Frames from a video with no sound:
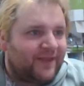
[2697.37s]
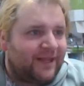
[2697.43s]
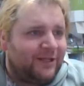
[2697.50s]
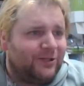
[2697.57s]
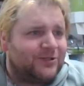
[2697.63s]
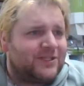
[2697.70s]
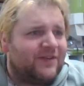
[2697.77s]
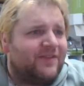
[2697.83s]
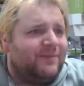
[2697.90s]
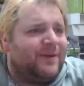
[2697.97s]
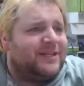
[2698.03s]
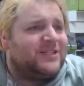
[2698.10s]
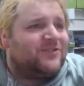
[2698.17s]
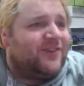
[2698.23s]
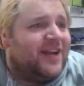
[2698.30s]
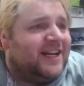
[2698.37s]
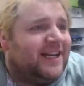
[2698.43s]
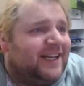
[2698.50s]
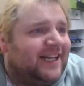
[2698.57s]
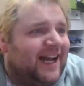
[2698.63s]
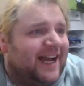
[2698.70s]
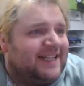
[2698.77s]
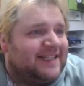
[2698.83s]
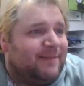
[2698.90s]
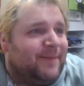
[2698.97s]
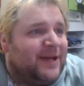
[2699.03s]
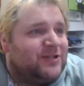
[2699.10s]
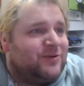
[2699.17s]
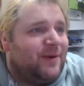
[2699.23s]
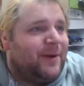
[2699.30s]
looks over the Mediterranean that has the
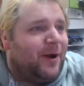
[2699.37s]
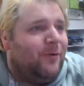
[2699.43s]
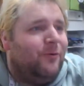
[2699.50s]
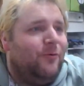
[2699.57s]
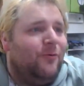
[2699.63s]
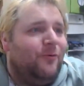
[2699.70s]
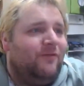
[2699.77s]
best ramen. Oh,